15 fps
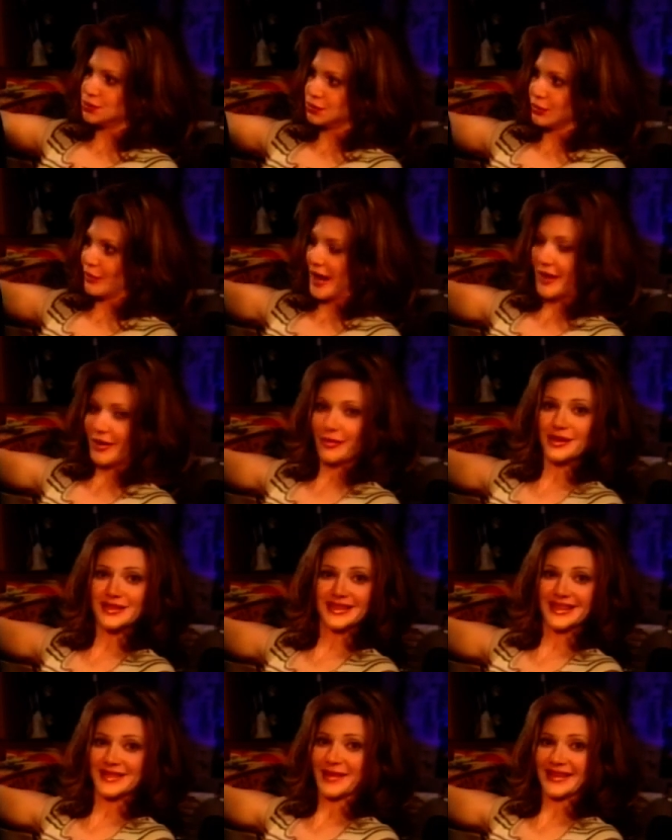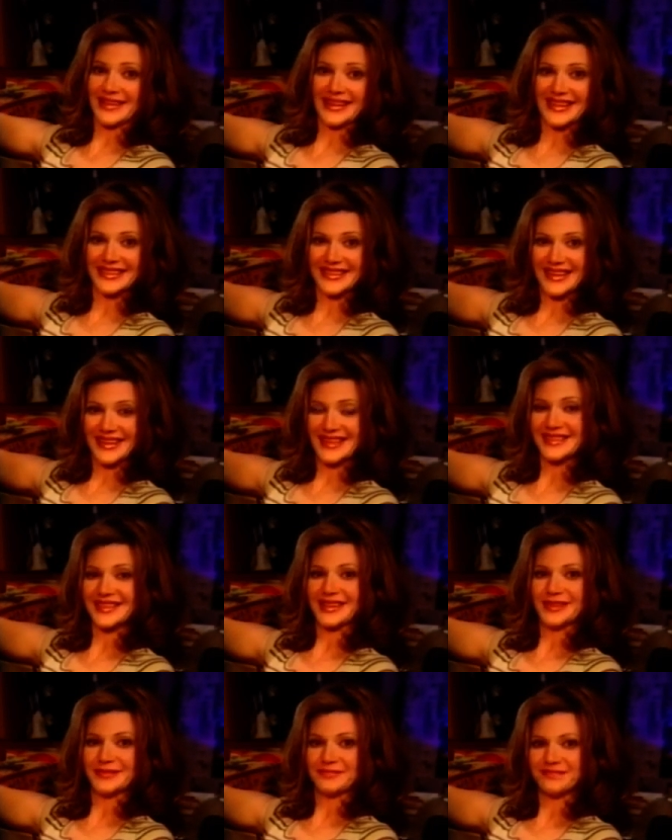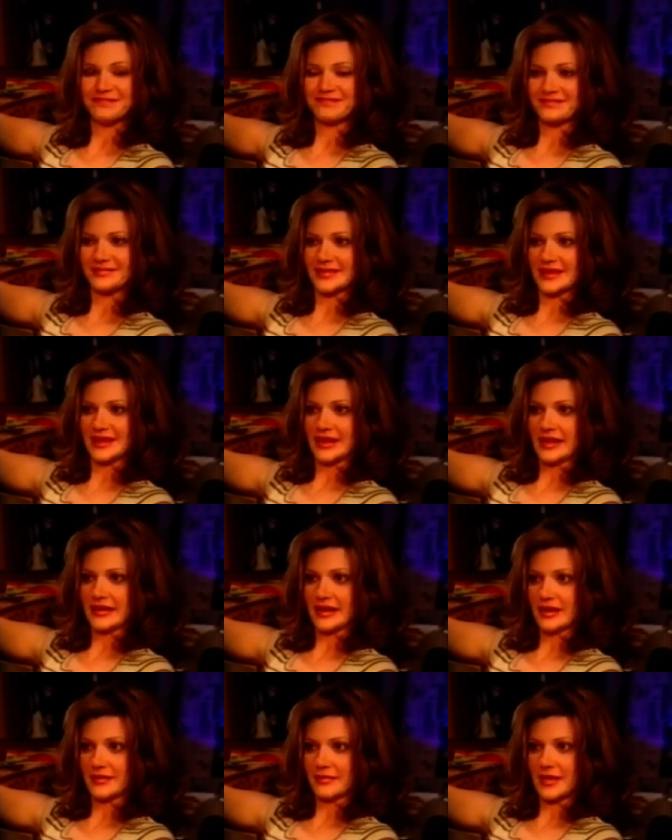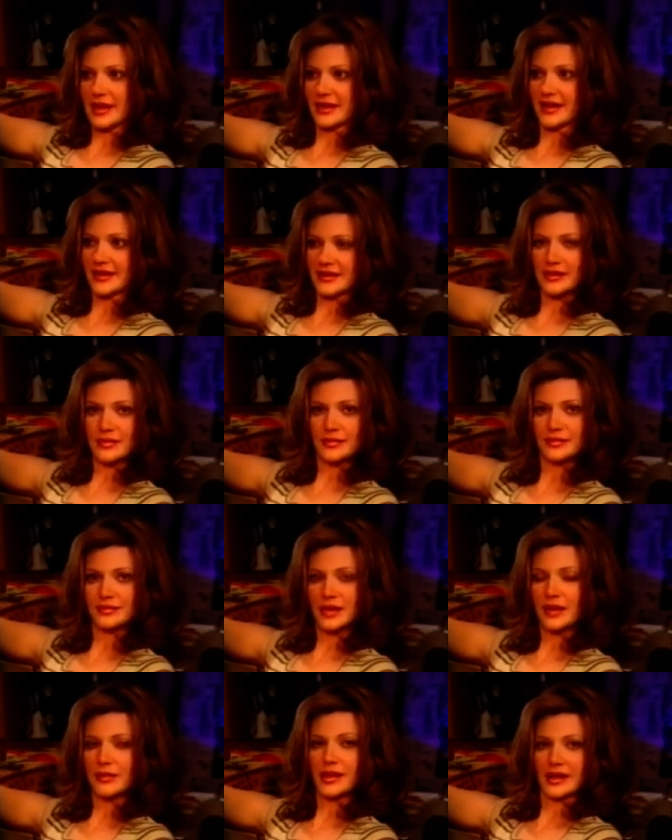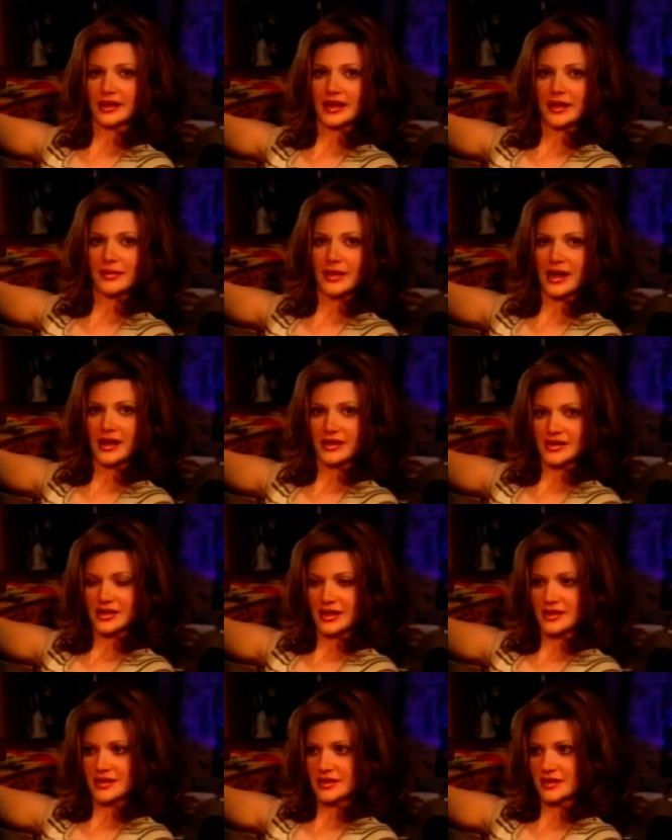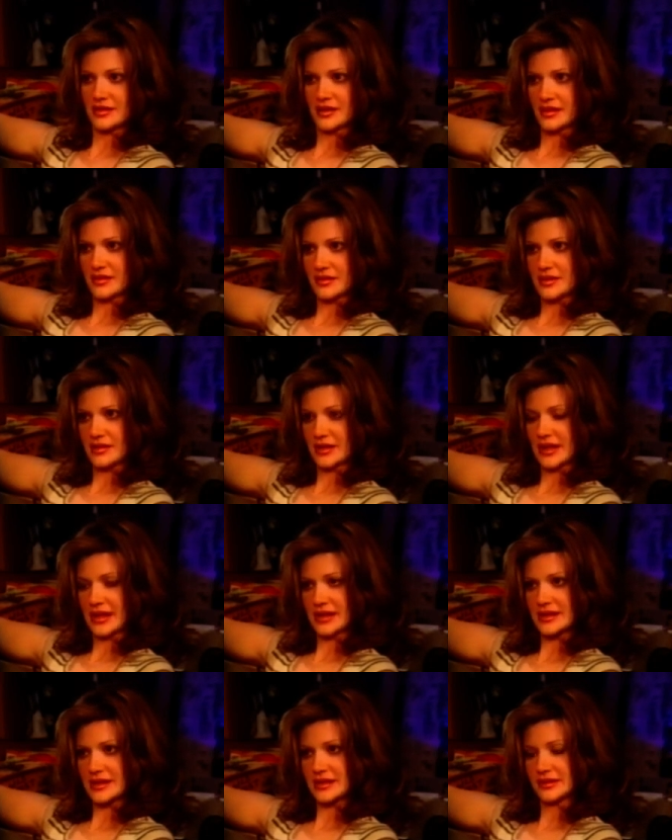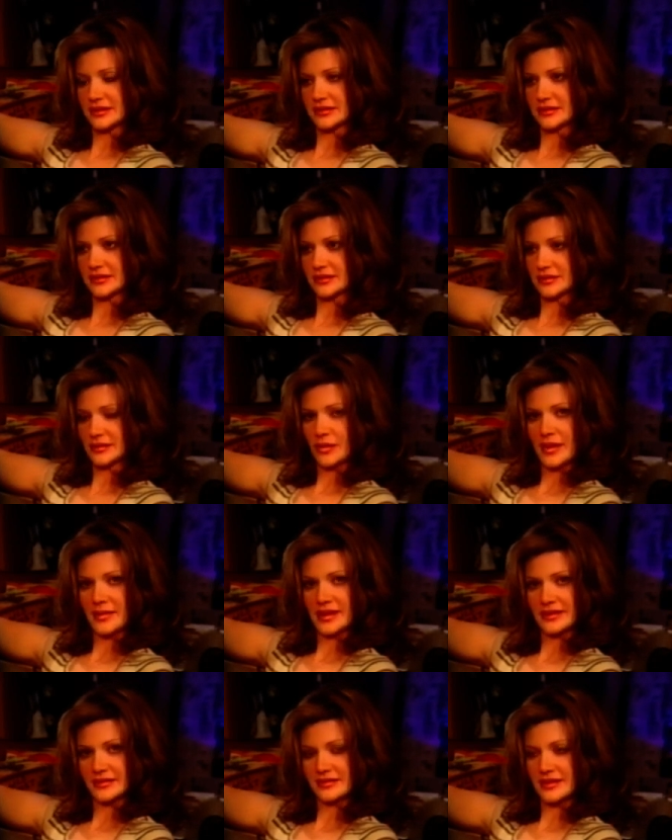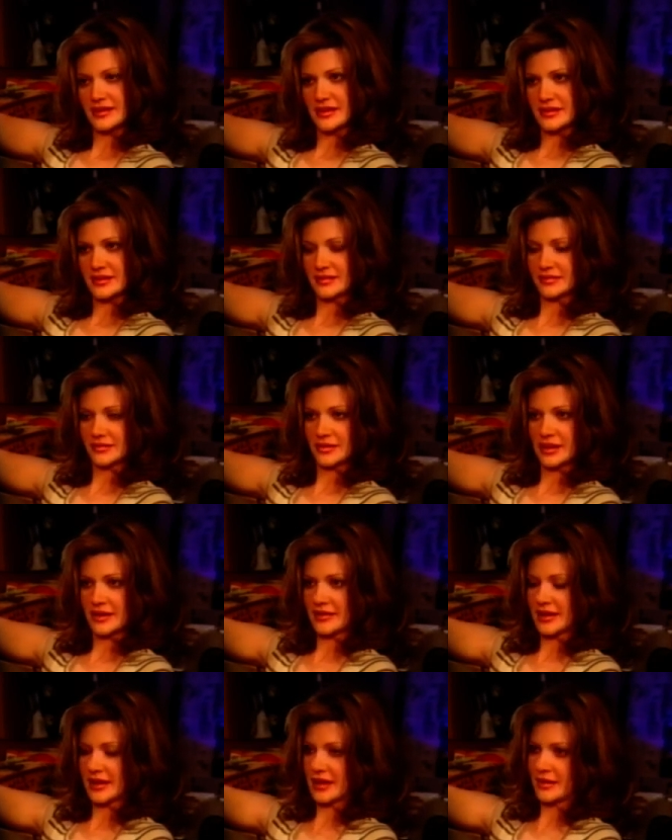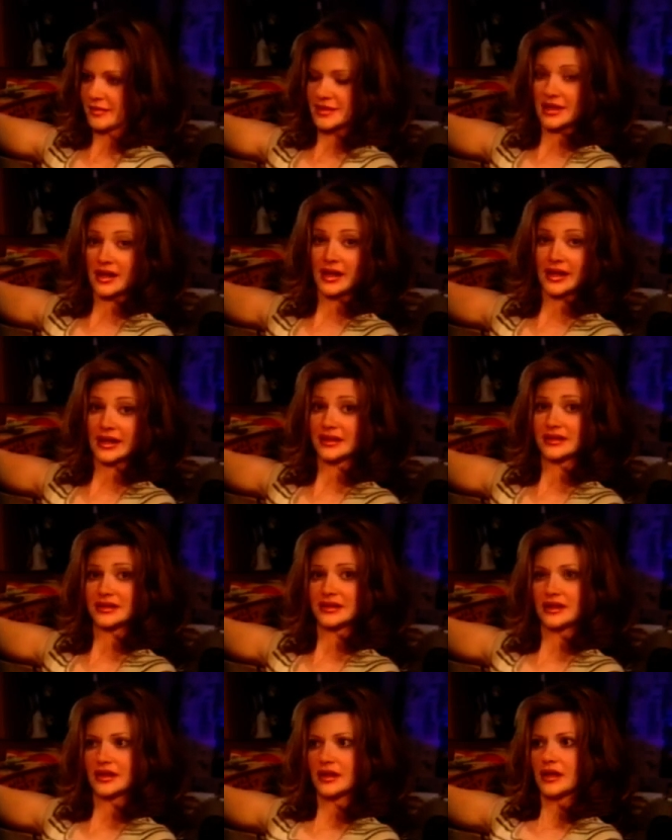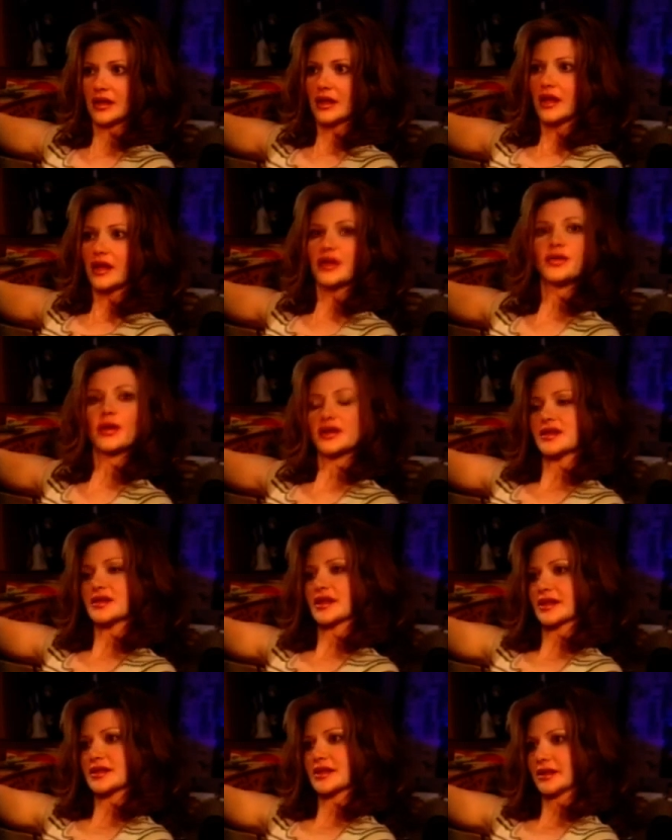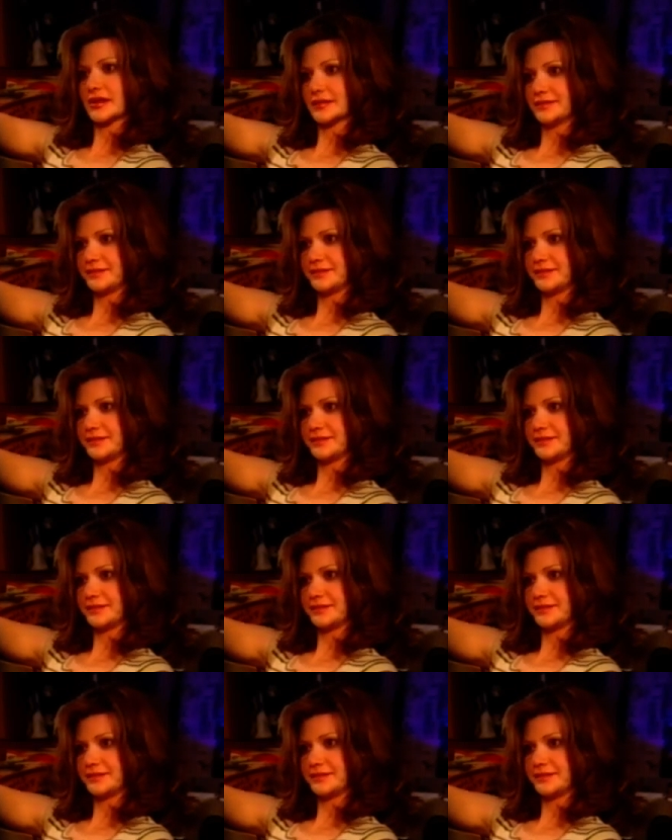wow, I wasn't expecting that today, that's all. And um, I'd like to publicly apologize to those two guys, women, those, whatever they are. I'm sorry. Let's watch this next thing.